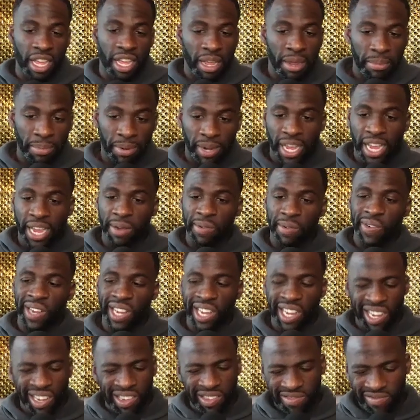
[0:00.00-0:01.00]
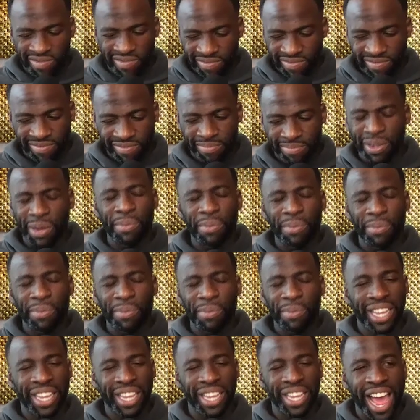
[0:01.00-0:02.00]
Played well, but we
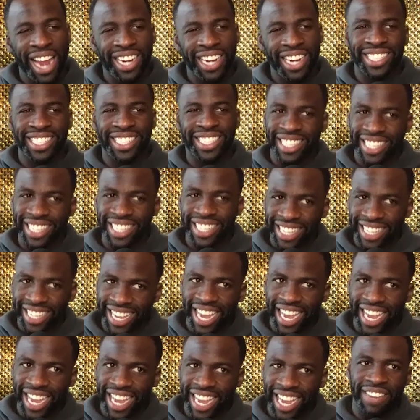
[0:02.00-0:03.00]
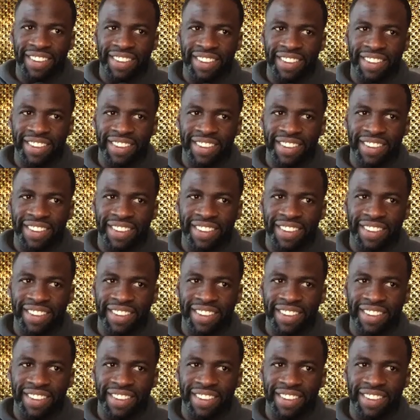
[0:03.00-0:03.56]
kind of gave that one away.